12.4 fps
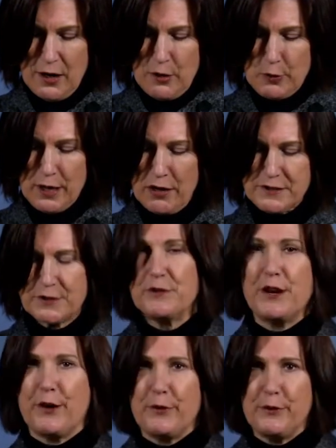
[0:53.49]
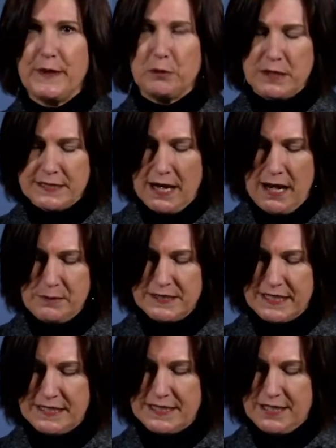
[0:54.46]
We also know that when times
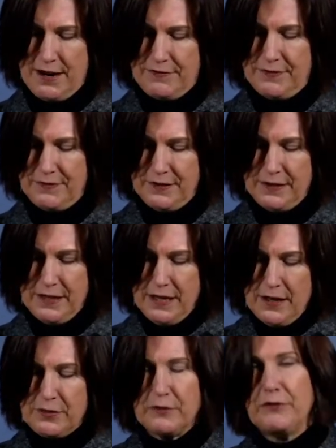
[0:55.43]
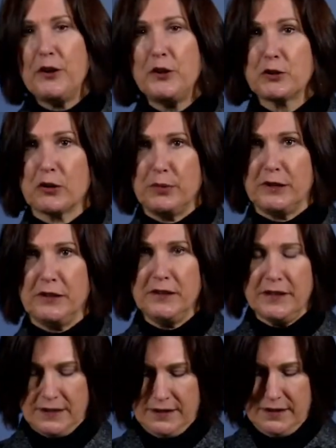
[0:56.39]
get tough, the vulnerable,